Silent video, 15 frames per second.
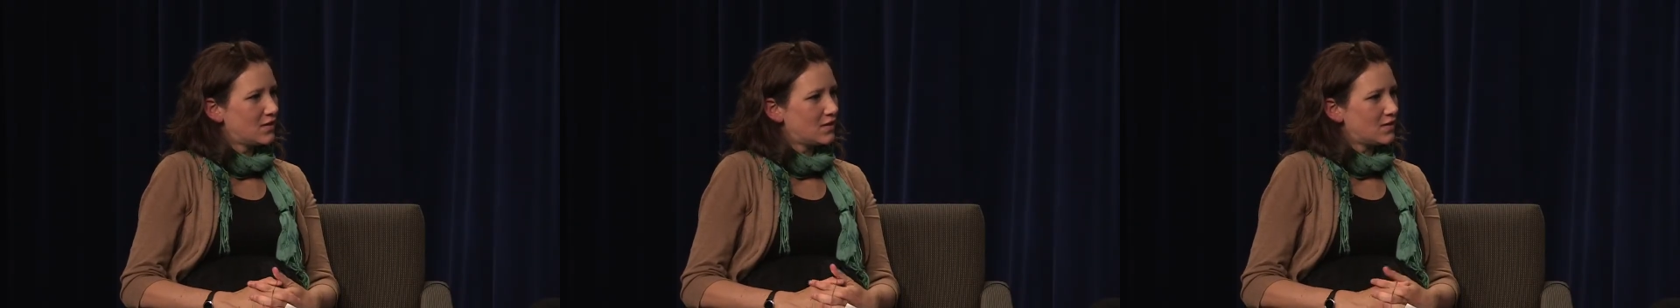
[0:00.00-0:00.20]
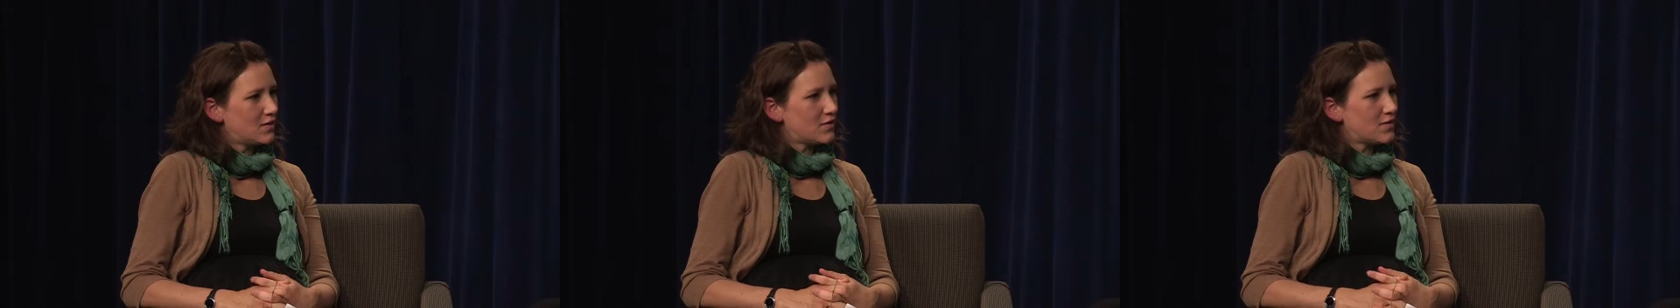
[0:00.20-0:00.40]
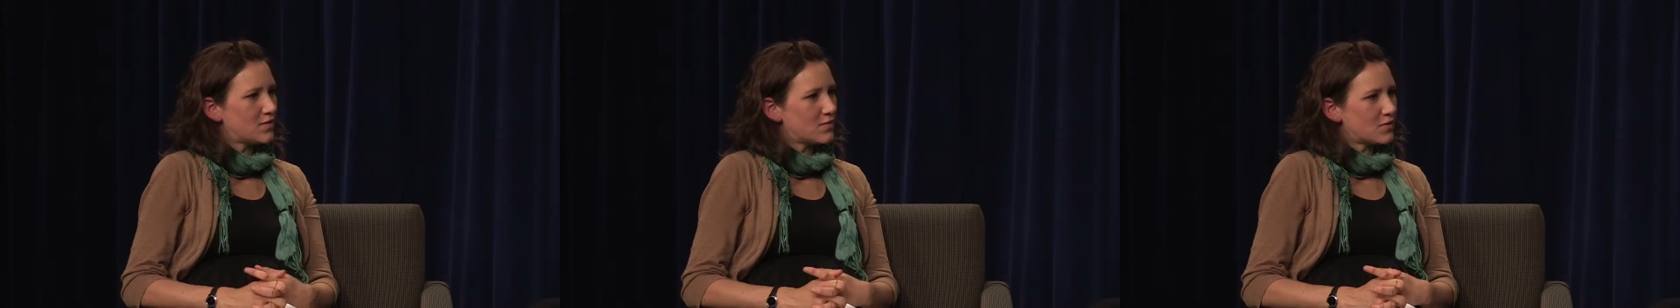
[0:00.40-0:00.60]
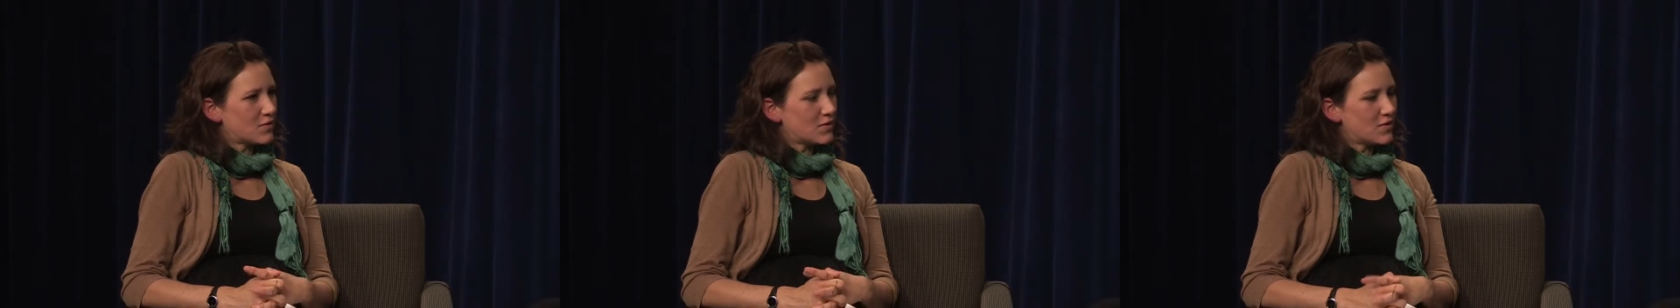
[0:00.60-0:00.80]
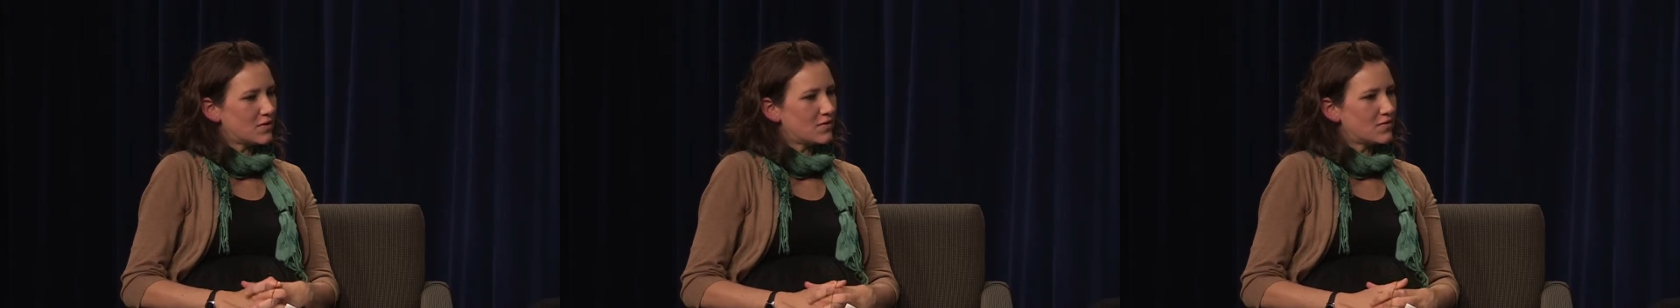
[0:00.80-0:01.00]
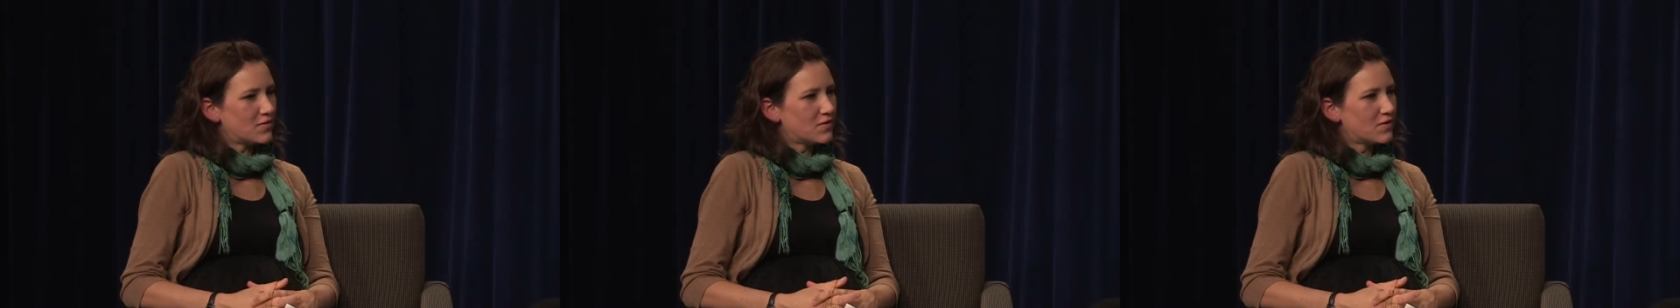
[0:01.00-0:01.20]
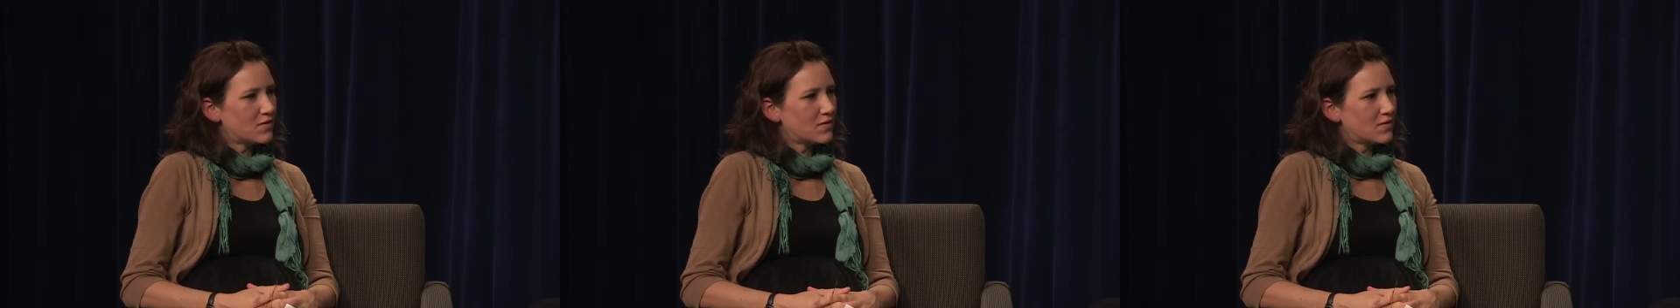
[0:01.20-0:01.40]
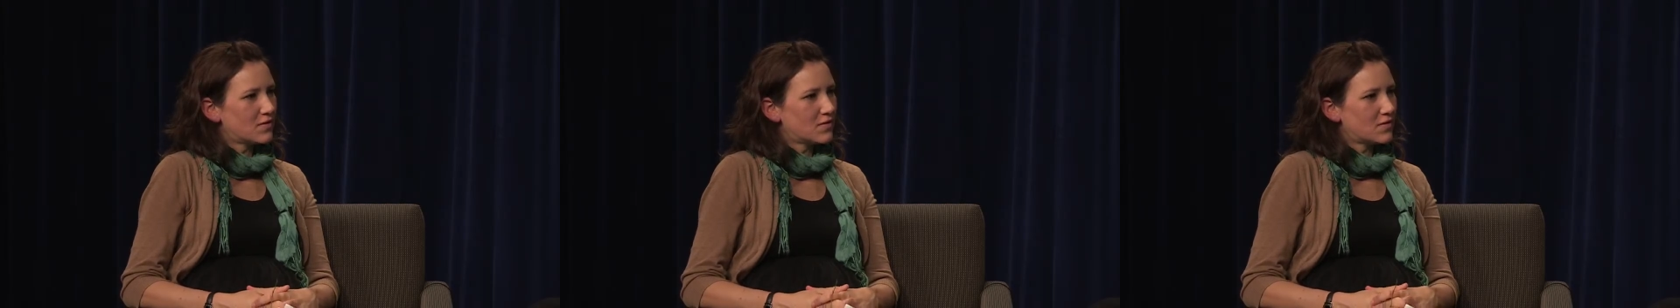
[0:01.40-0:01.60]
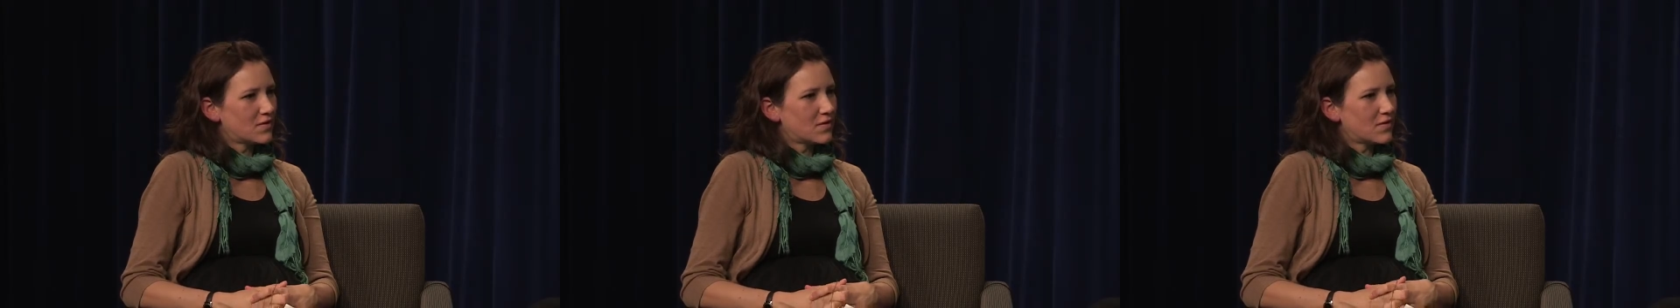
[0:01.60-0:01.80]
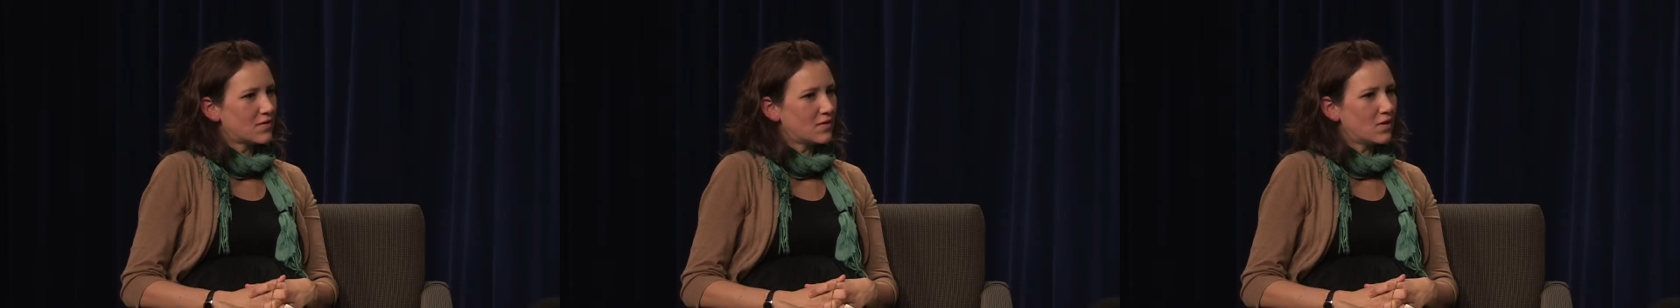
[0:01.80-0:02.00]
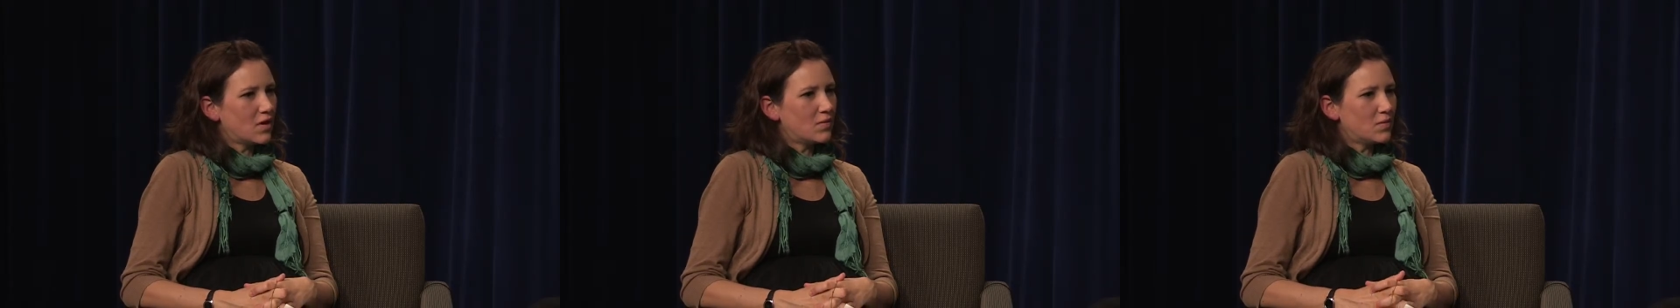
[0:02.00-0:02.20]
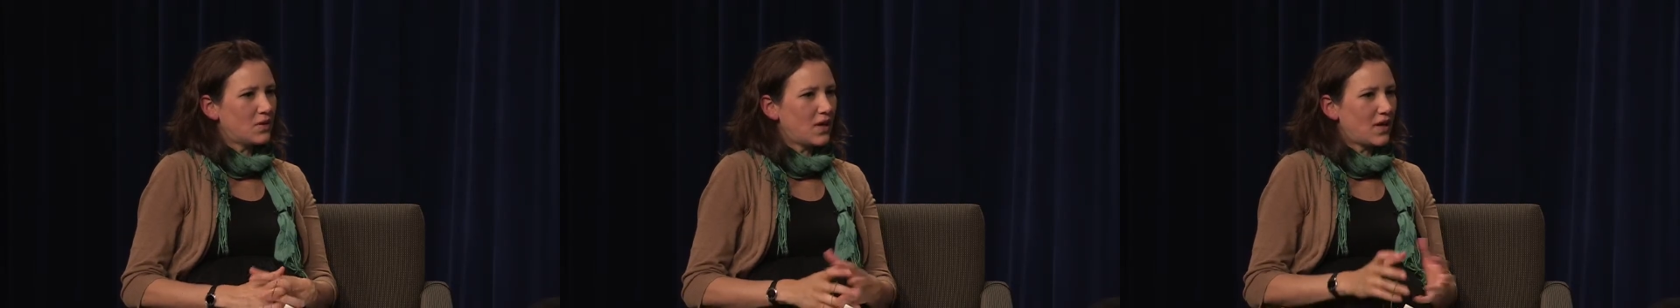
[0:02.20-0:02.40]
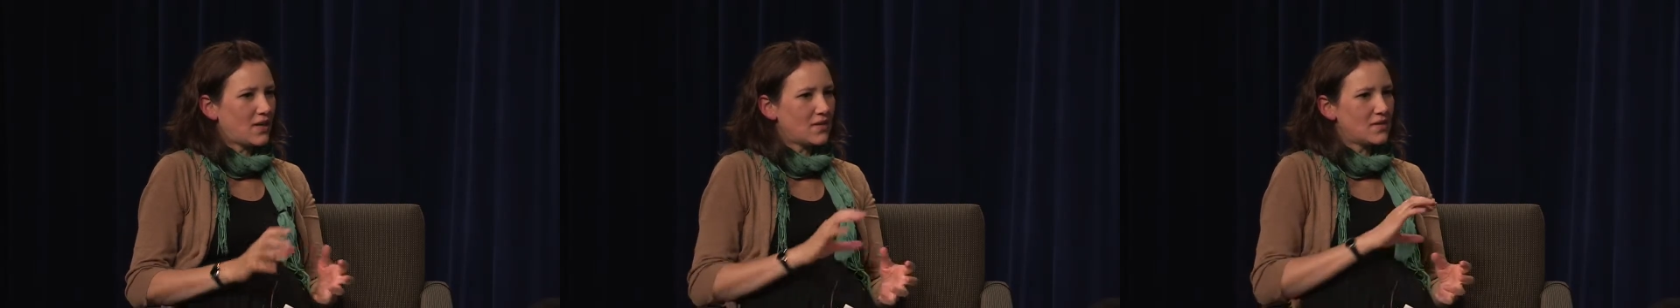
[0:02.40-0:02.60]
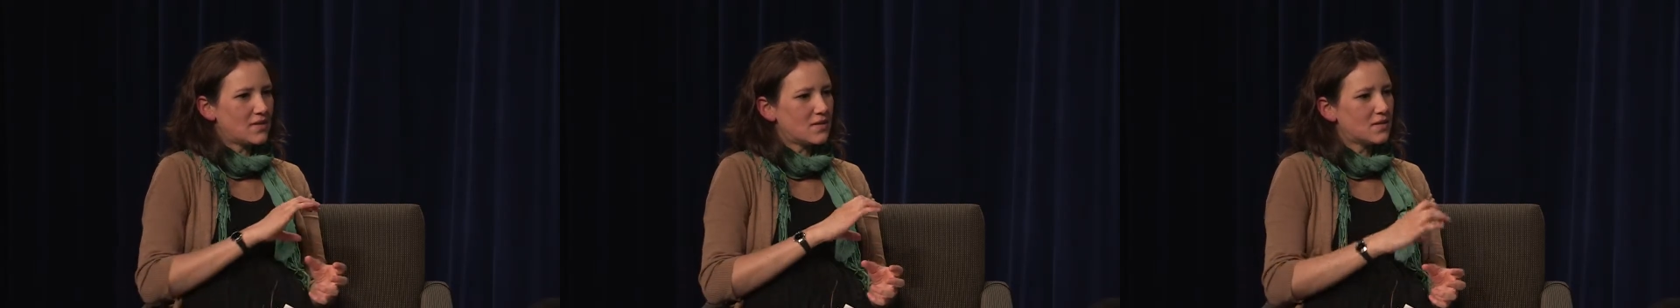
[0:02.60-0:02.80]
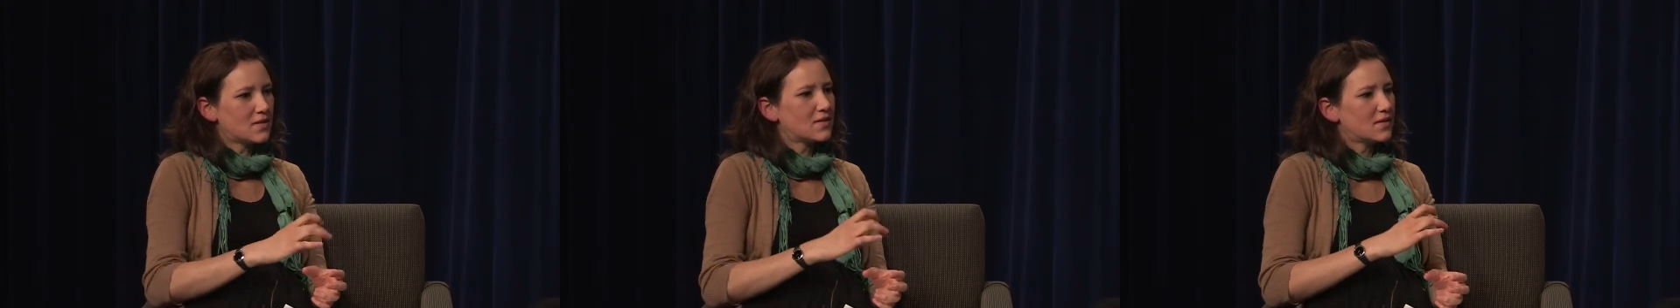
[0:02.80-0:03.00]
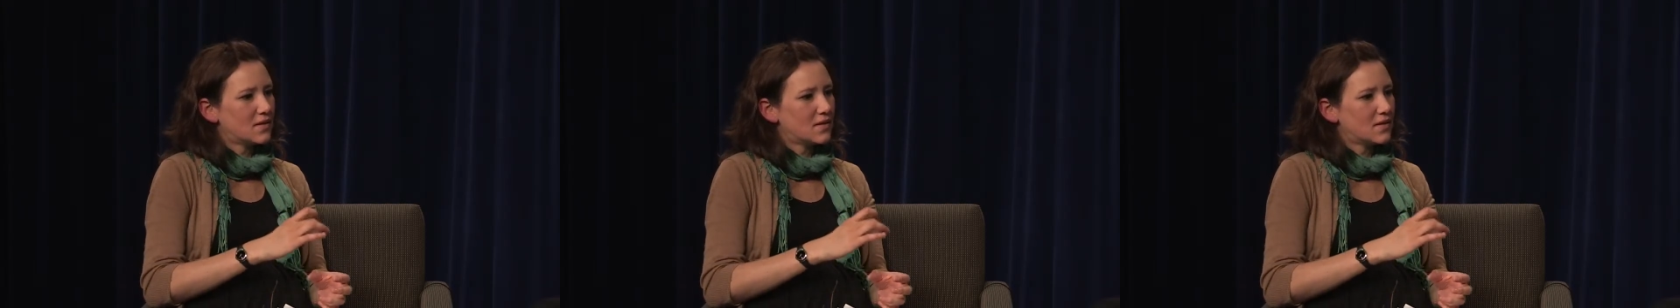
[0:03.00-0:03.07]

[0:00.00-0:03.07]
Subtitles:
or some sort of globalized,